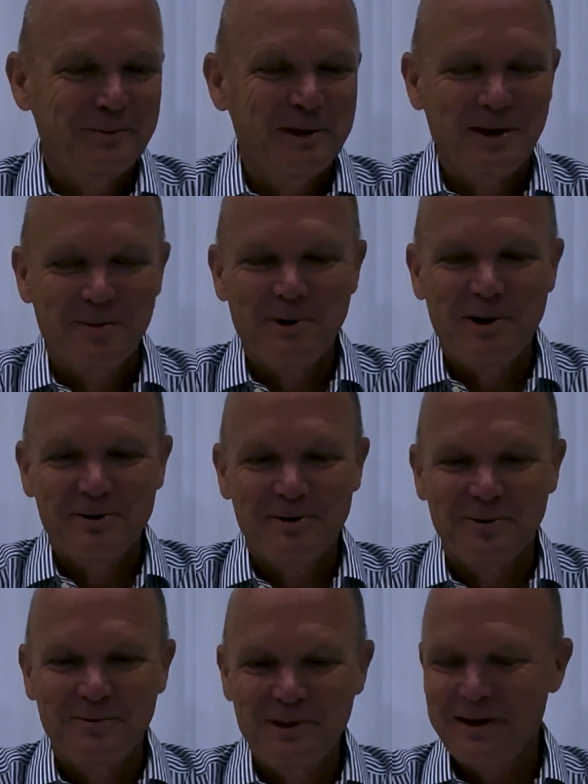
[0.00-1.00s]
being
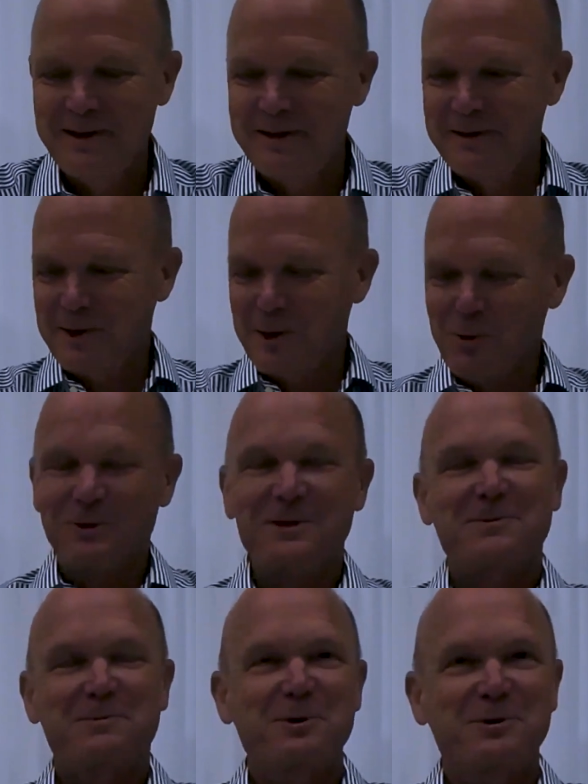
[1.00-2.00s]
embarrassed of being the
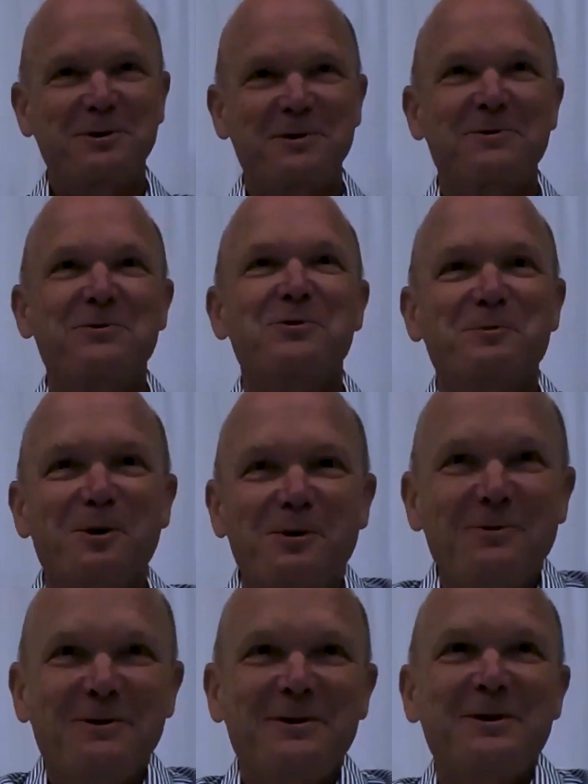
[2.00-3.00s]
oldest person in the room
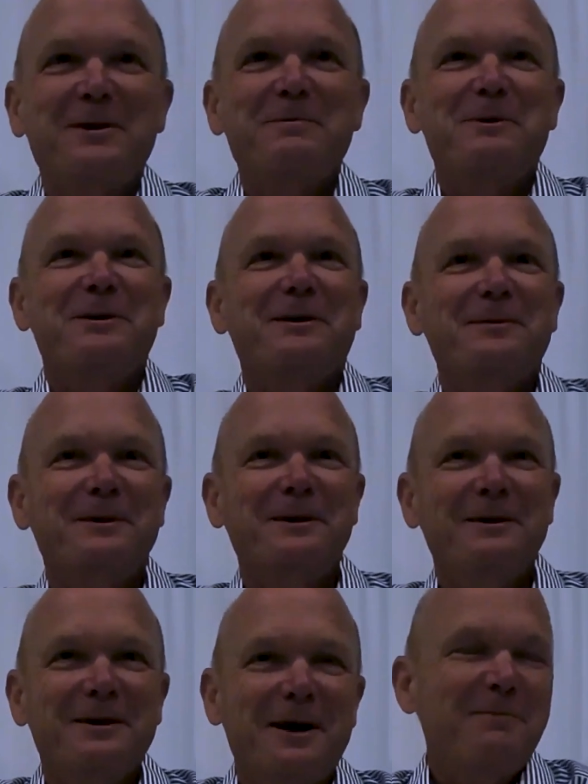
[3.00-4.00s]
all the time. But
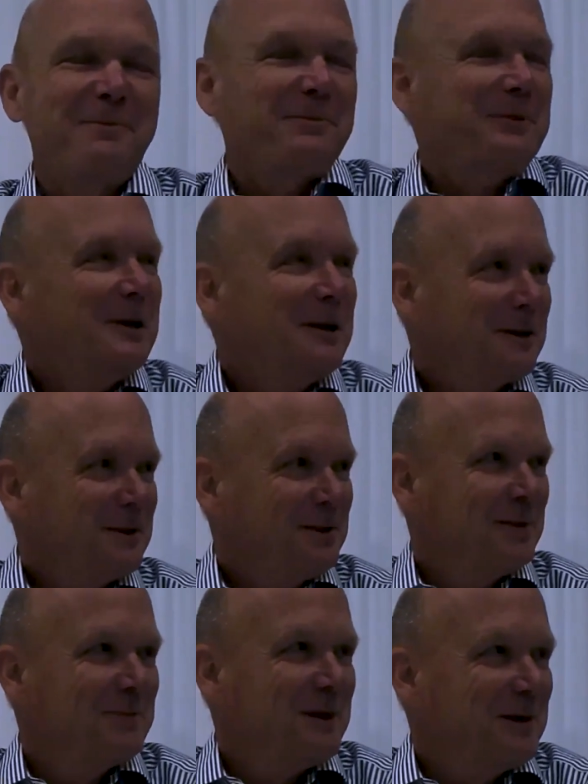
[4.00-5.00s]
I feel like
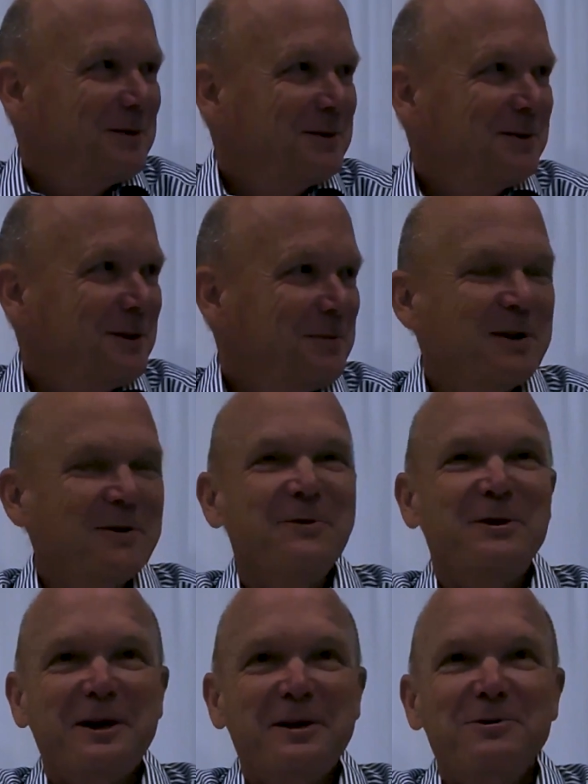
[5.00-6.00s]
sometimes a bit of
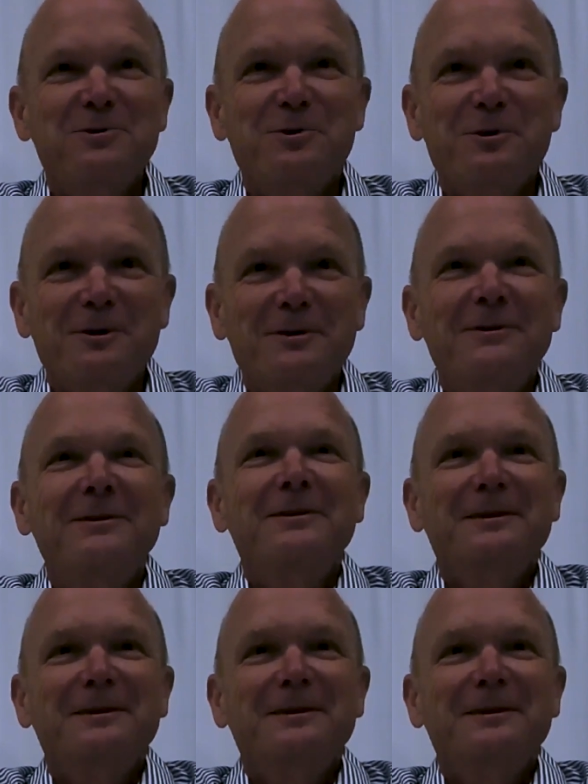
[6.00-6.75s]
a dinosaur.